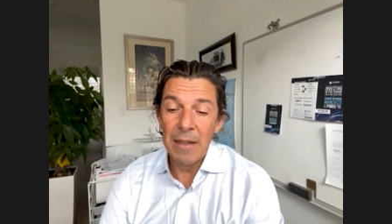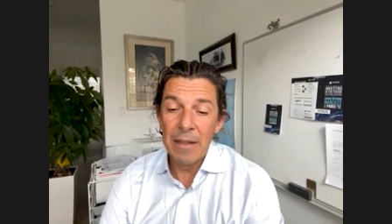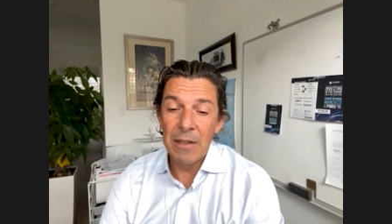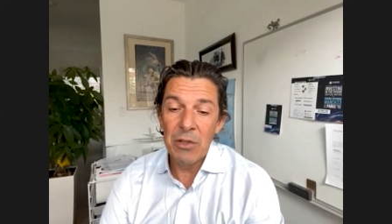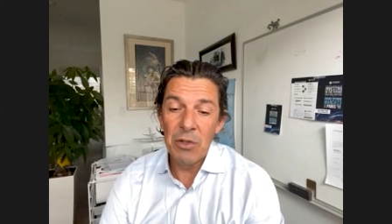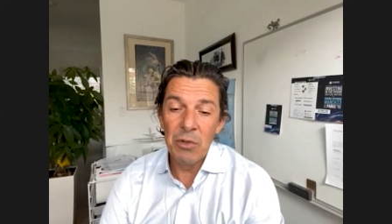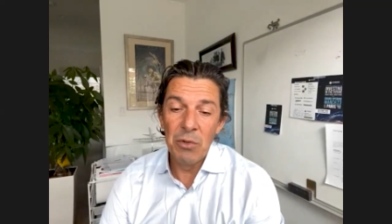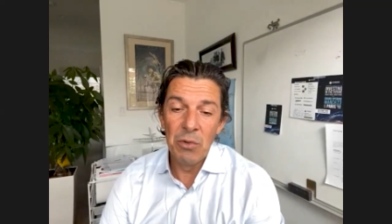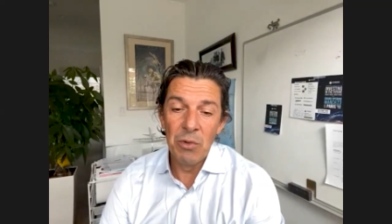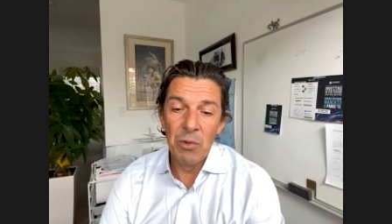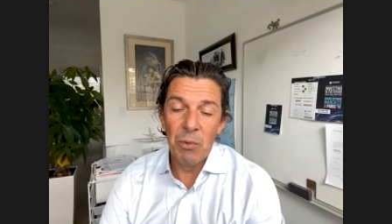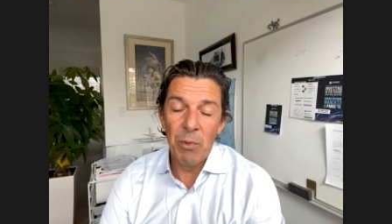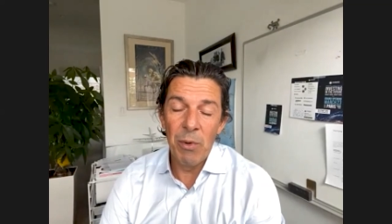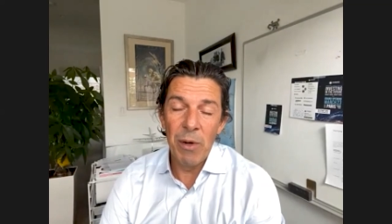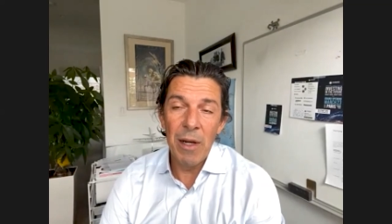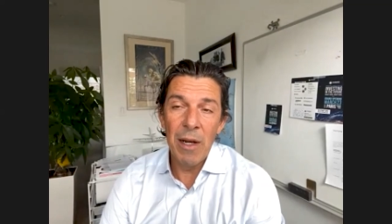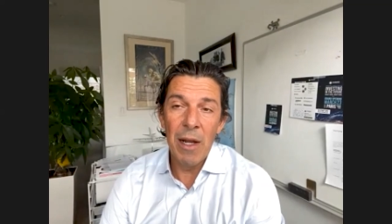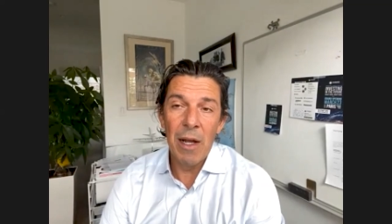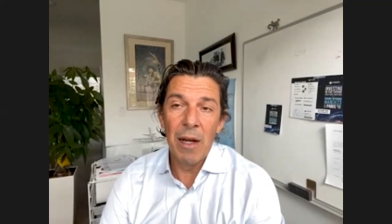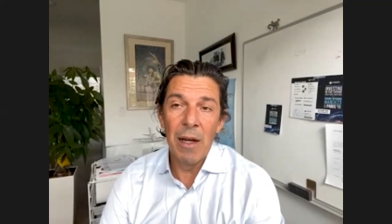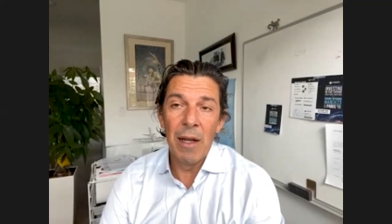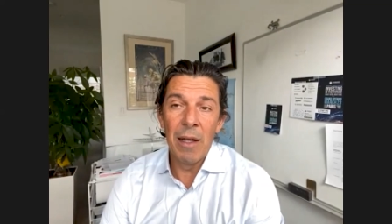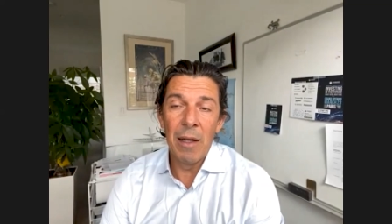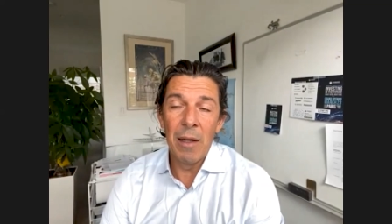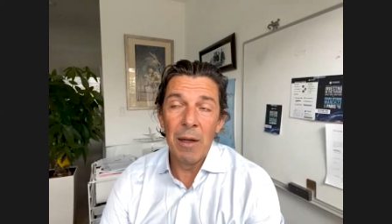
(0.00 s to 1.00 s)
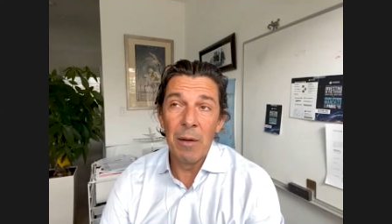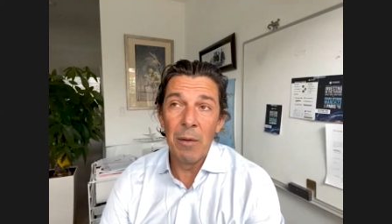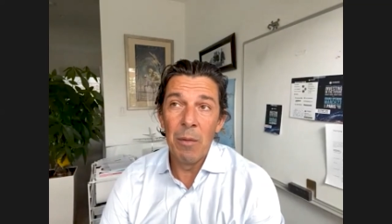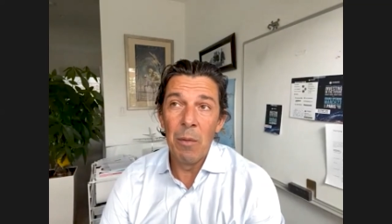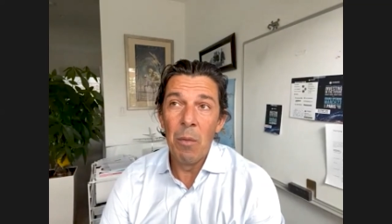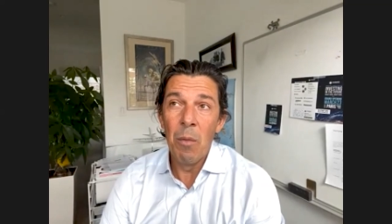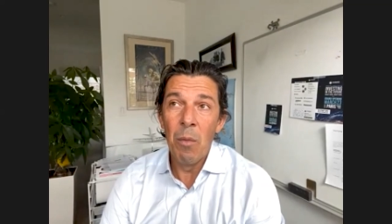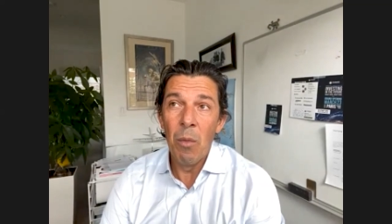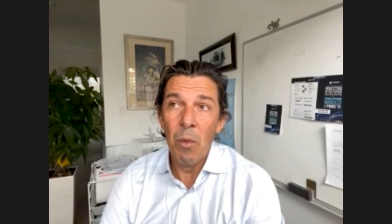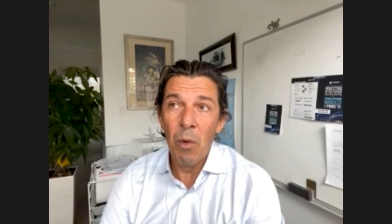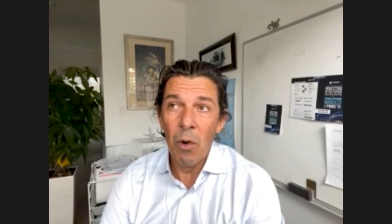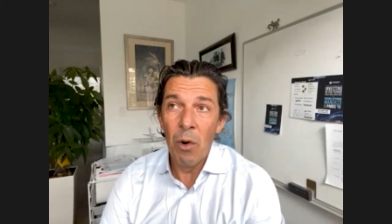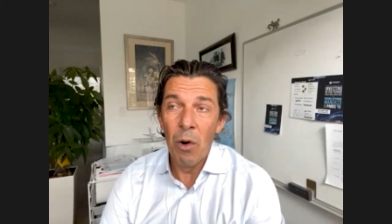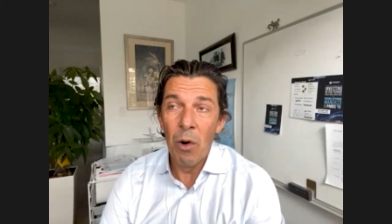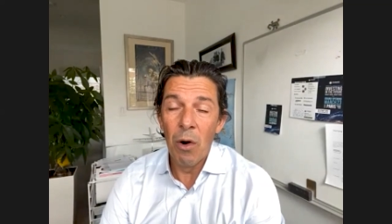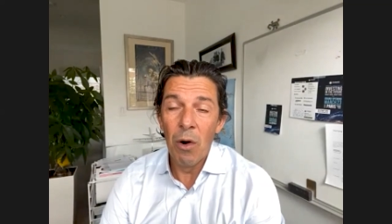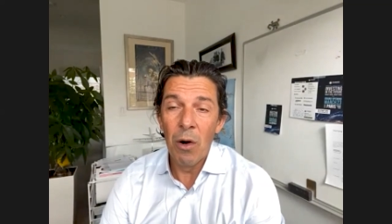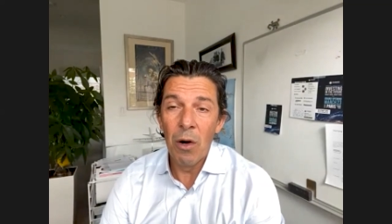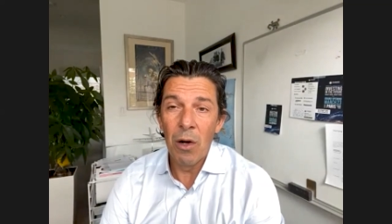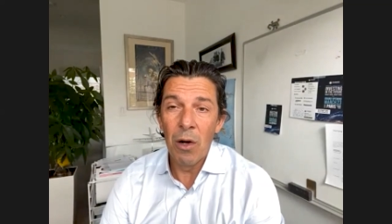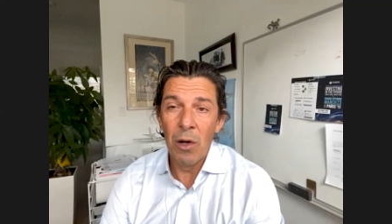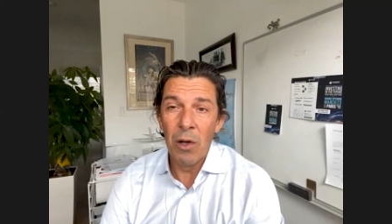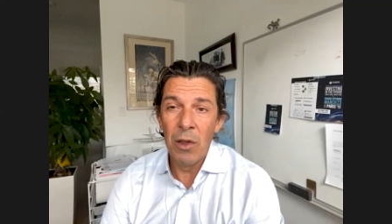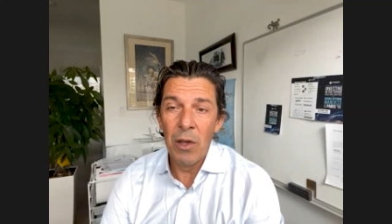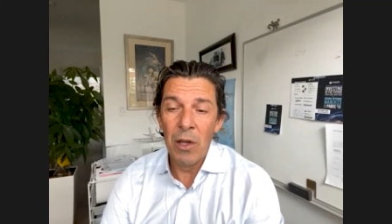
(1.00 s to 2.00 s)
soon relying
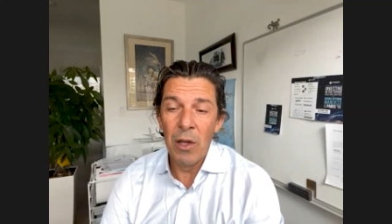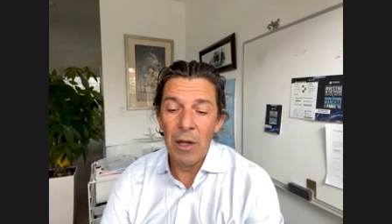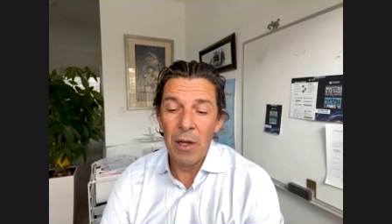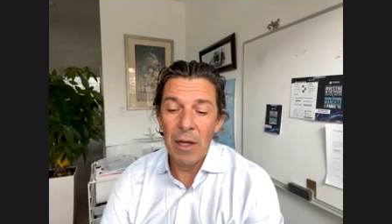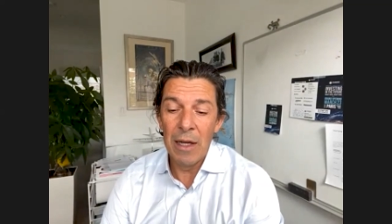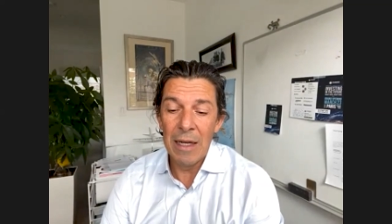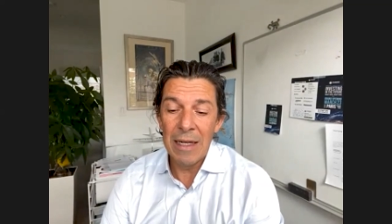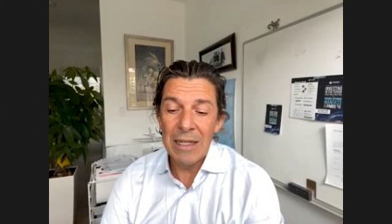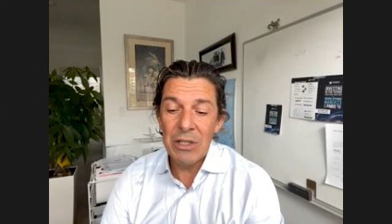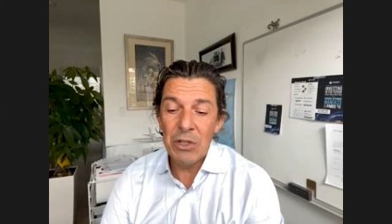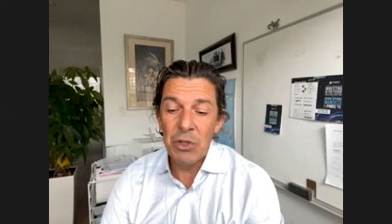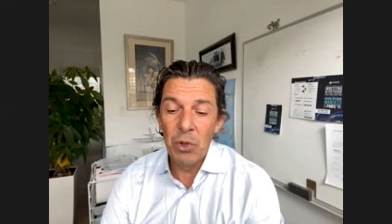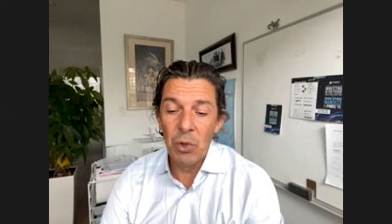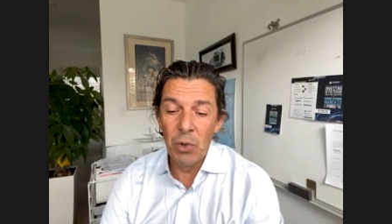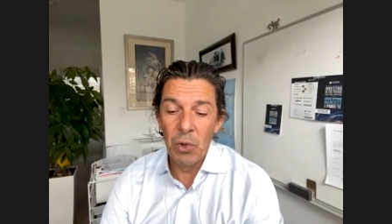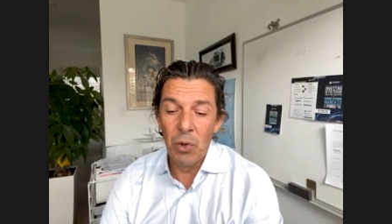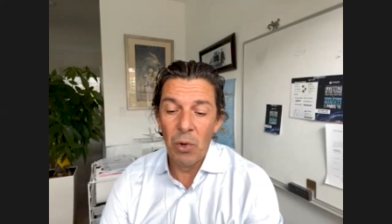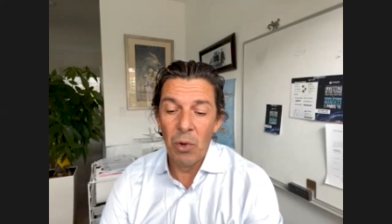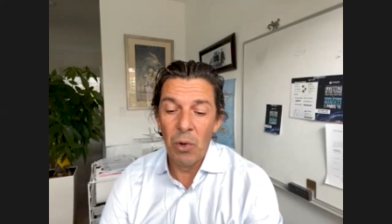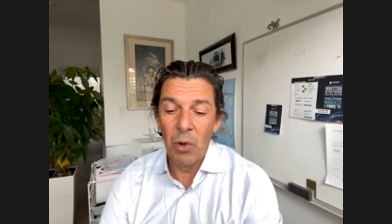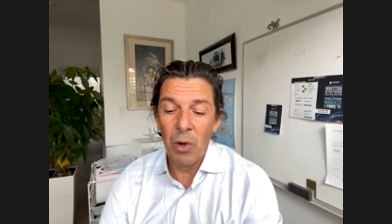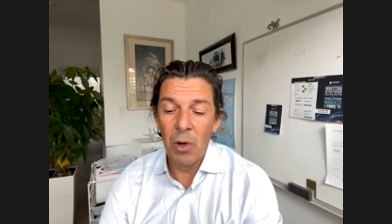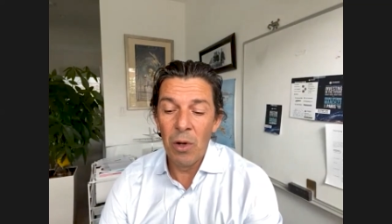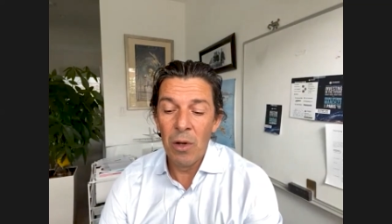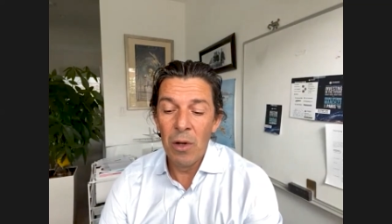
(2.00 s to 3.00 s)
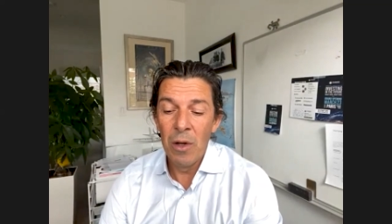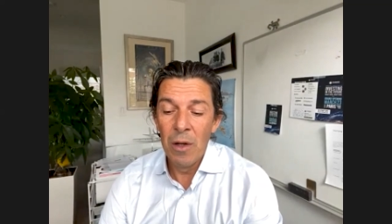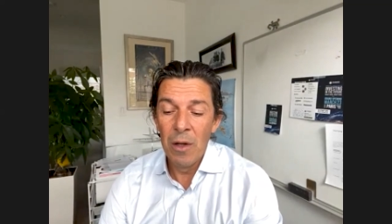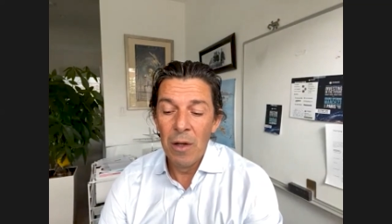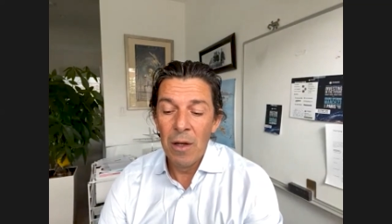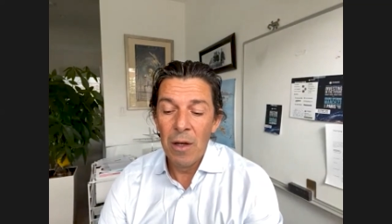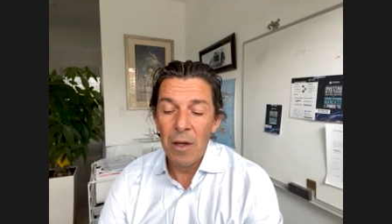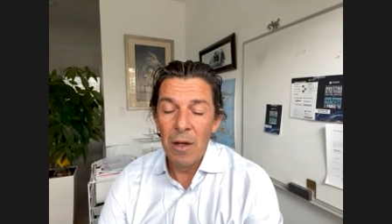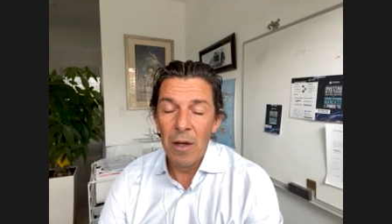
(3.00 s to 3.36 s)
more on the external